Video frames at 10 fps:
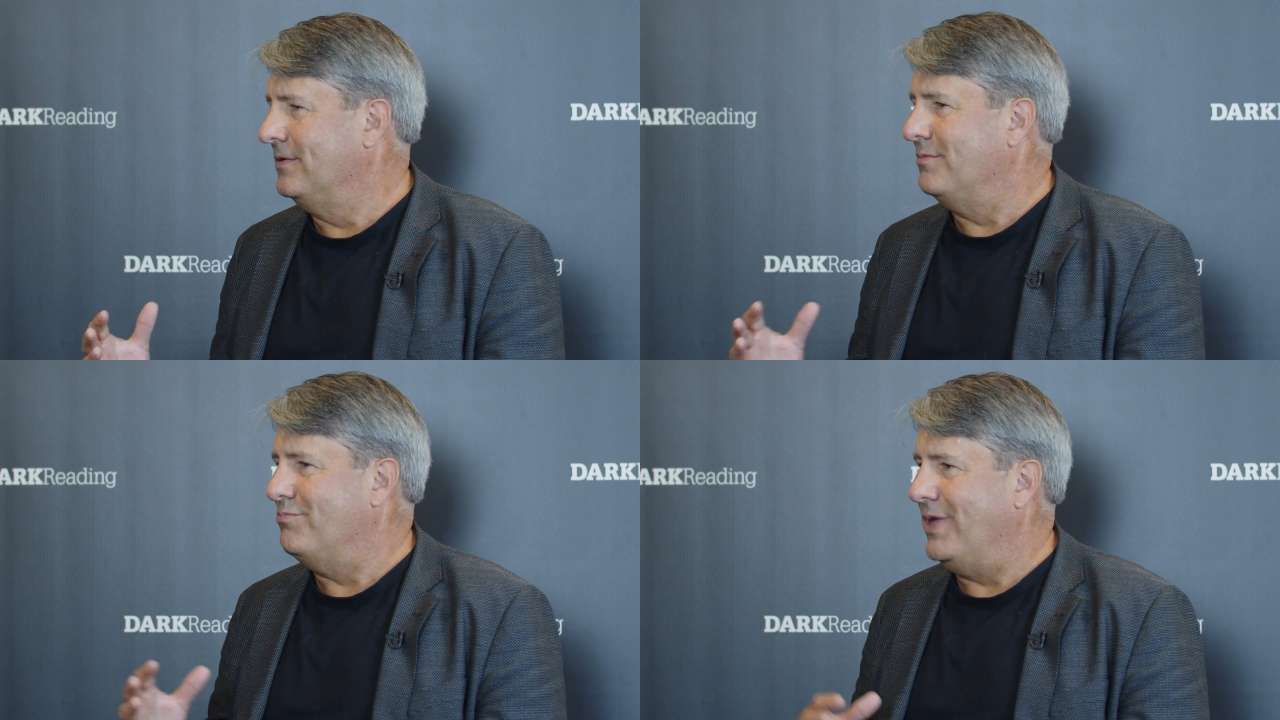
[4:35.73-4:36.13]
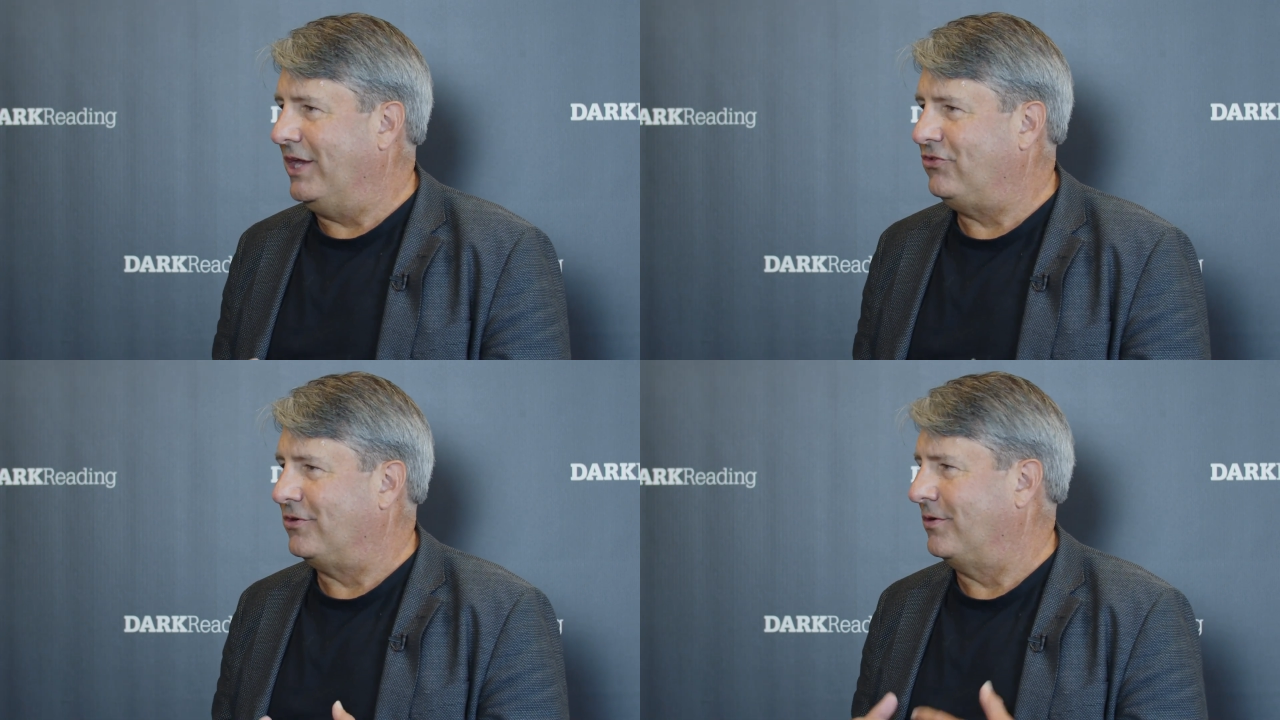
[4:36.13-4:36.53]
Make
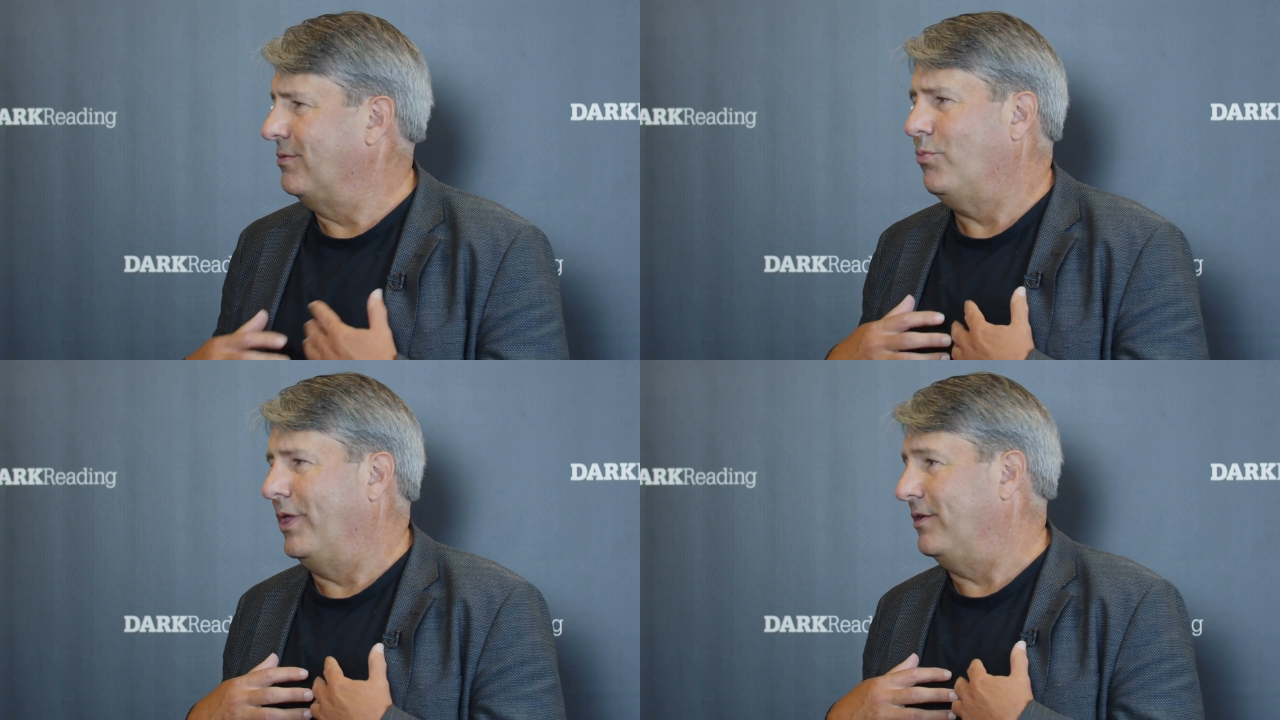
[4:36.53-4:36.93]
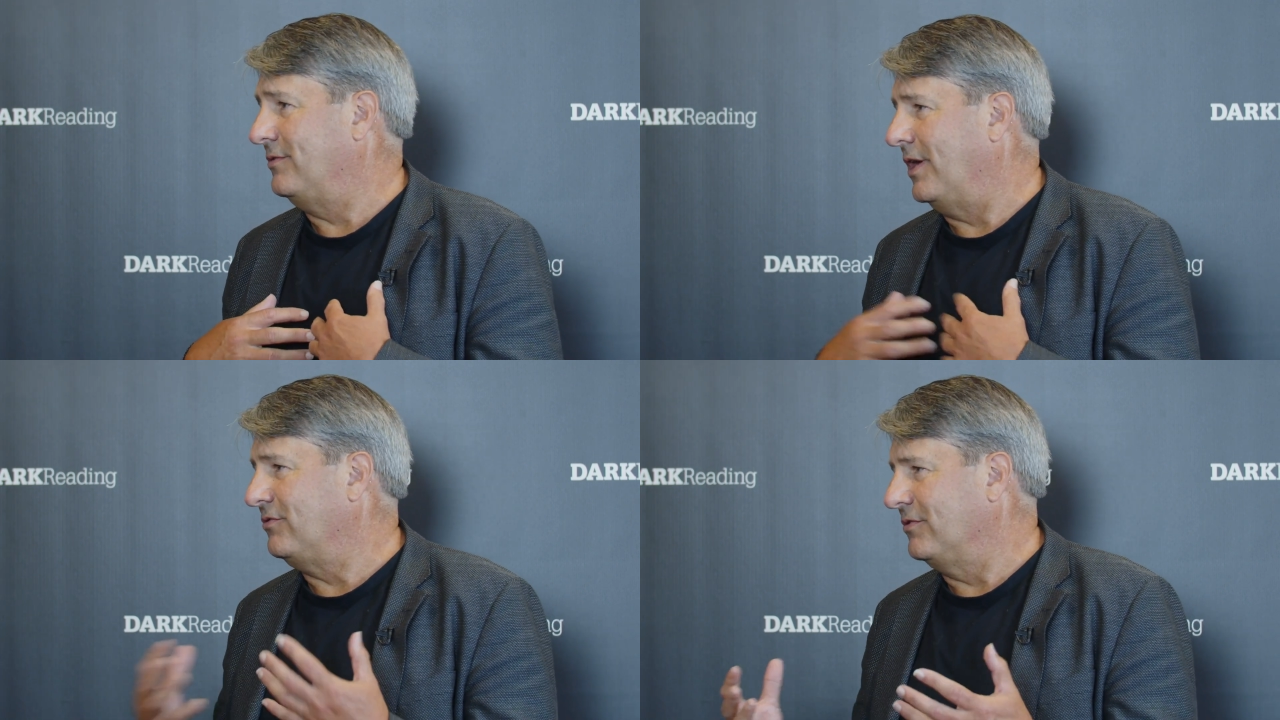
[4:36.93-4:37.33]
sure, whether it's
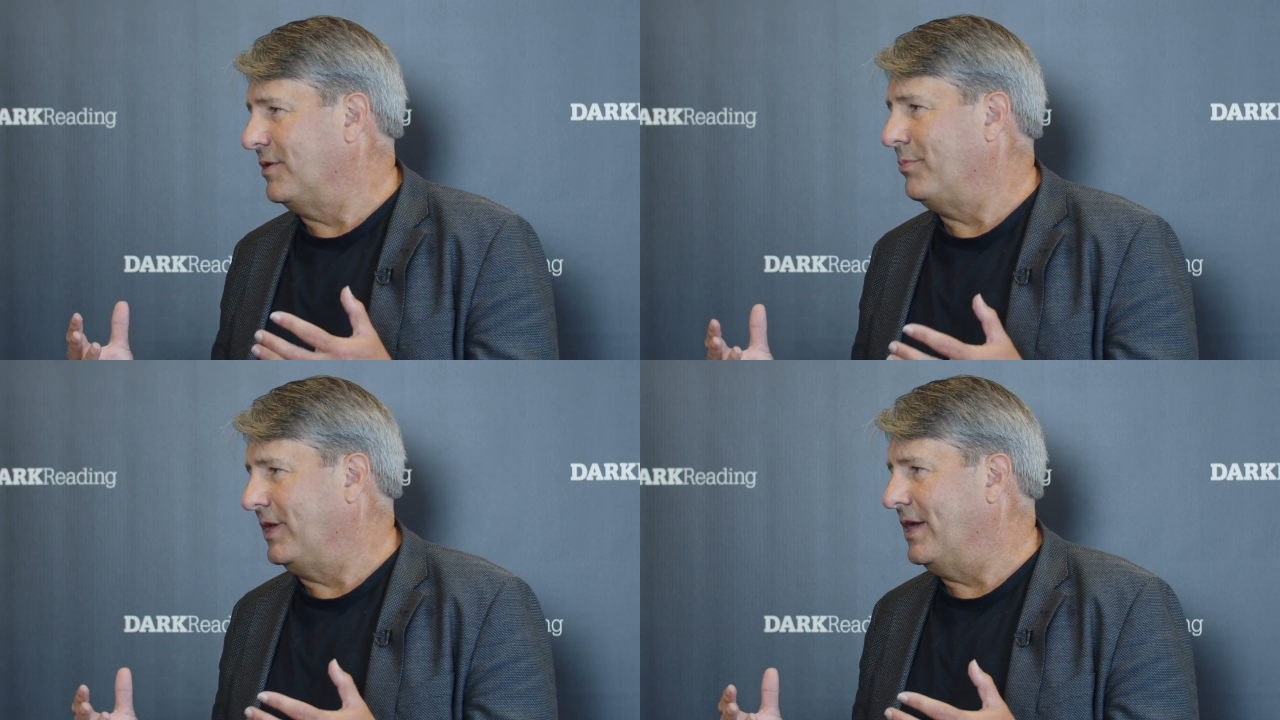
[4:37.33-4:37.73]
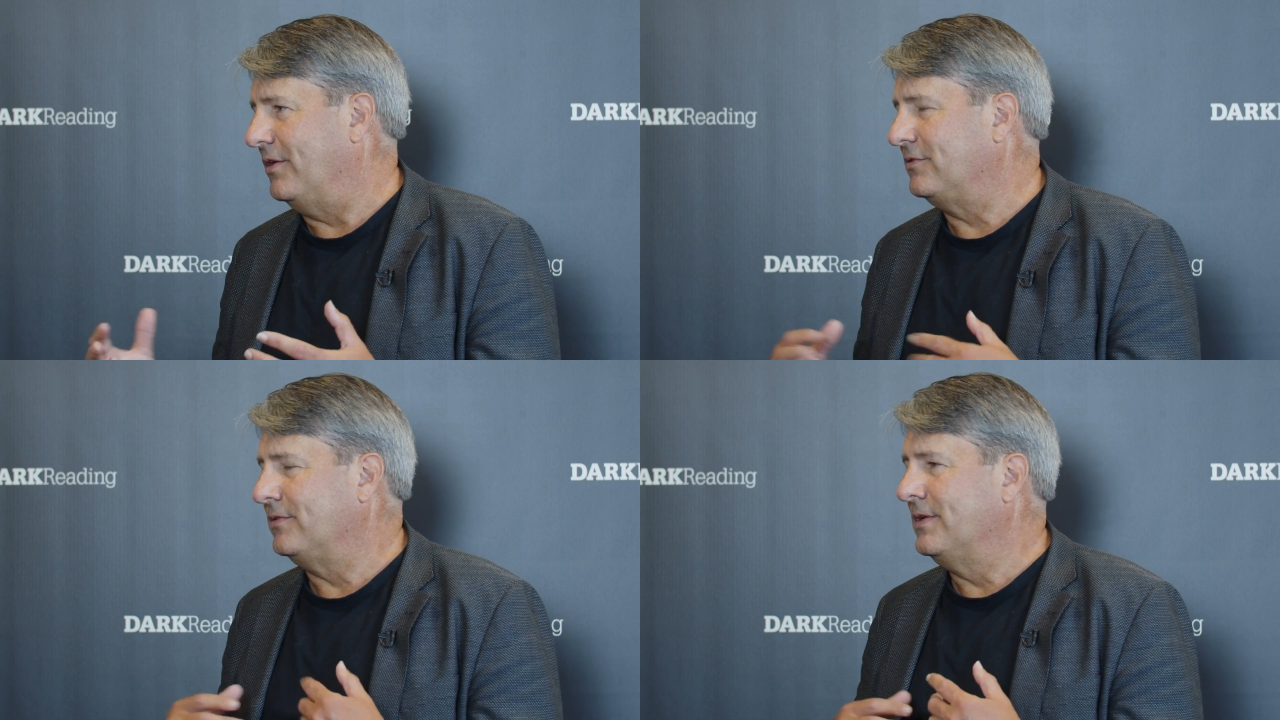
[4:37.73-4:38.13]
us or something
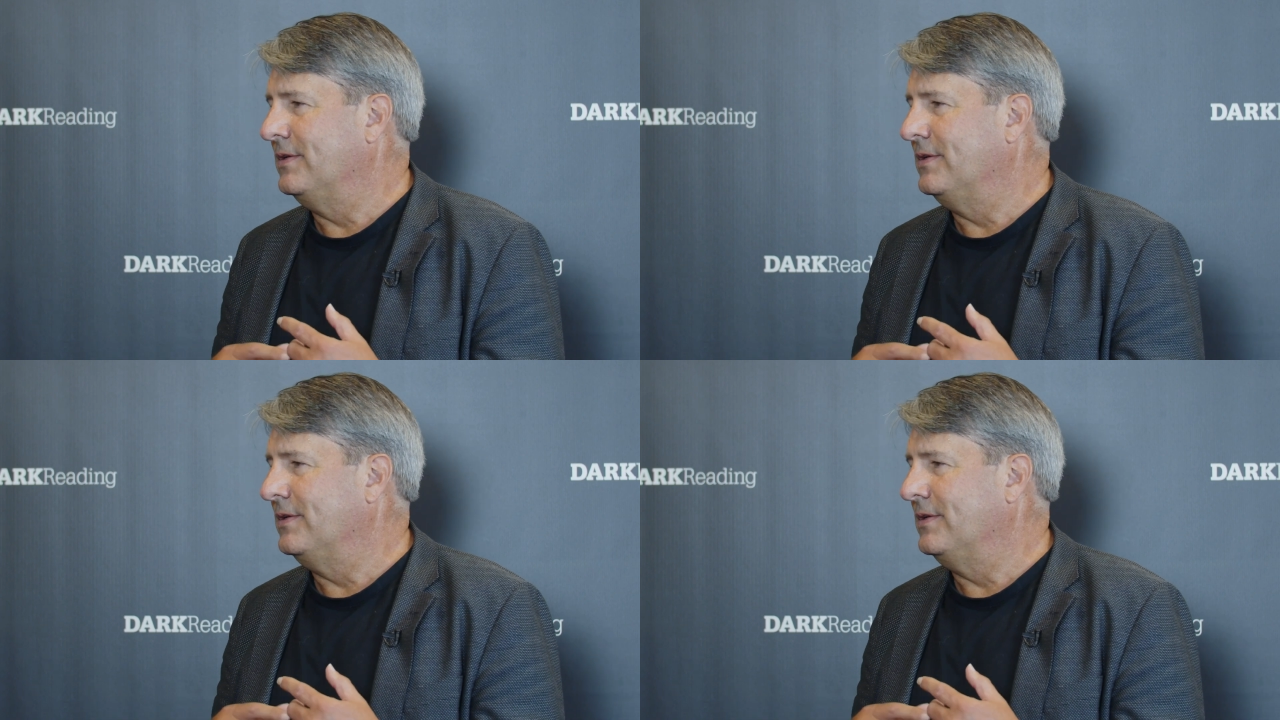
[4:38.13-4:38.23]
else,